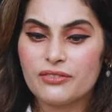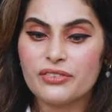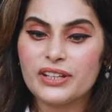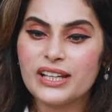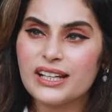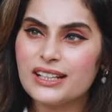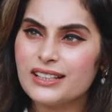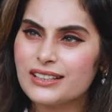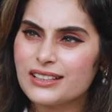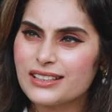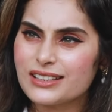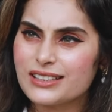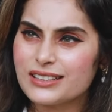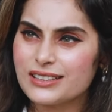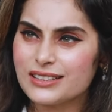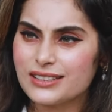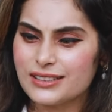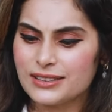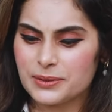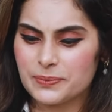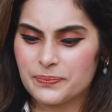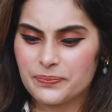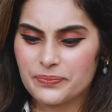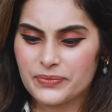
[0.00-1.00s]
Veed irukku,
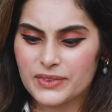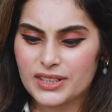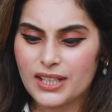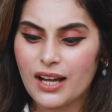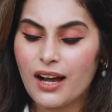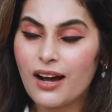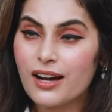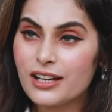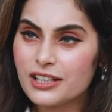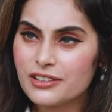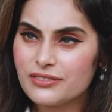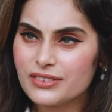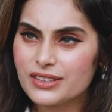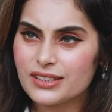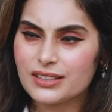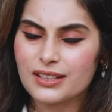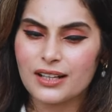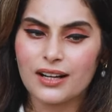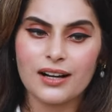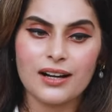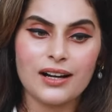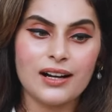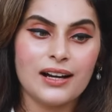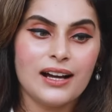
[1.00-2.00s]
aarav
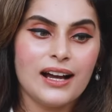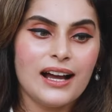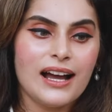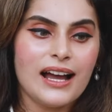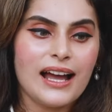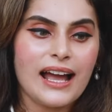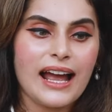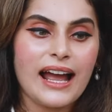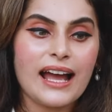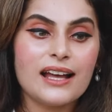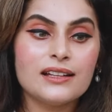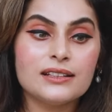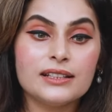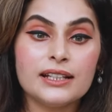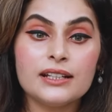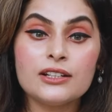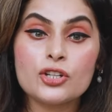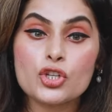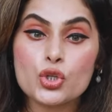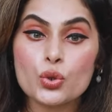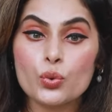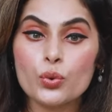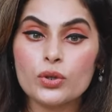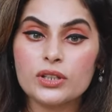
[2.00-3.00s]
irkan, and then
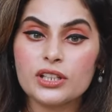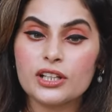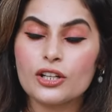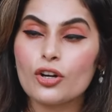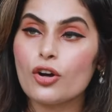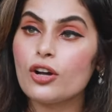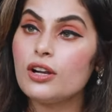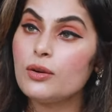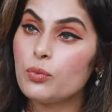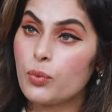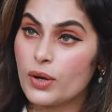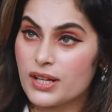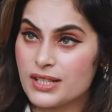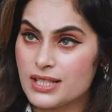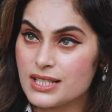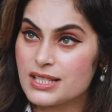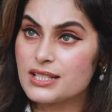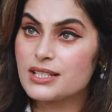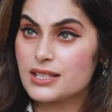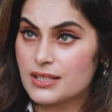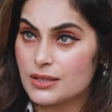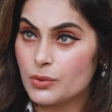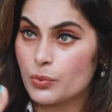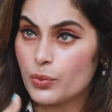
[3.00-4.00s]
shoot and all. Once
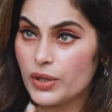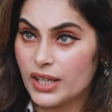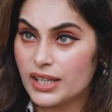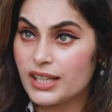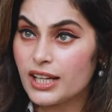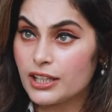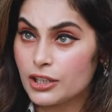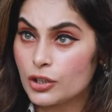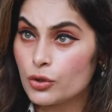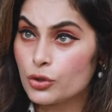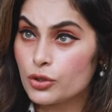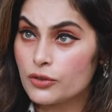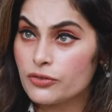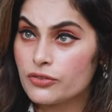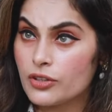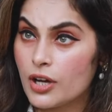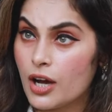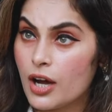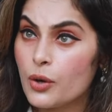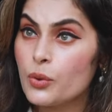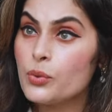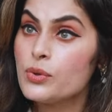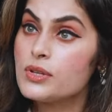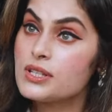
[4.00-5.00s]
we get out of the
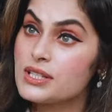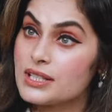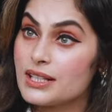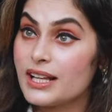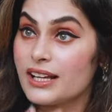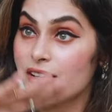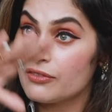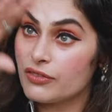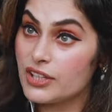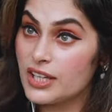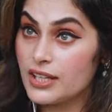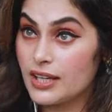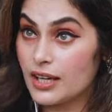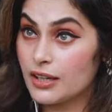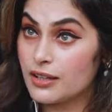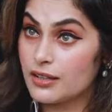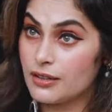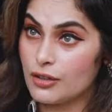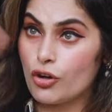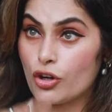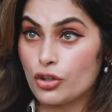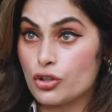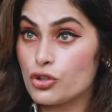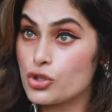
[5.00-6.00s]
house, like we
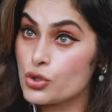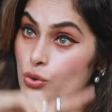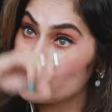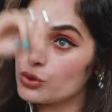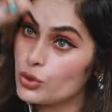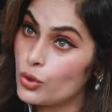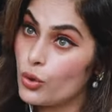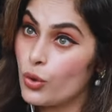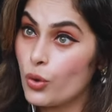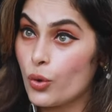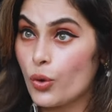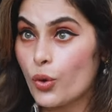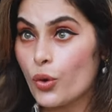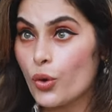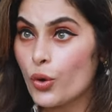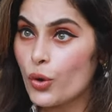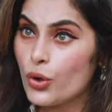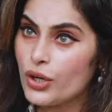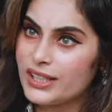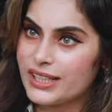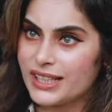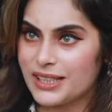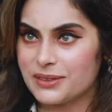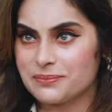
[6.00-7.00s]
got to shoot the
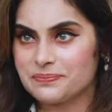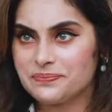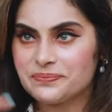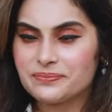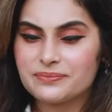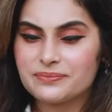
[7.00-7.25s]
whole day.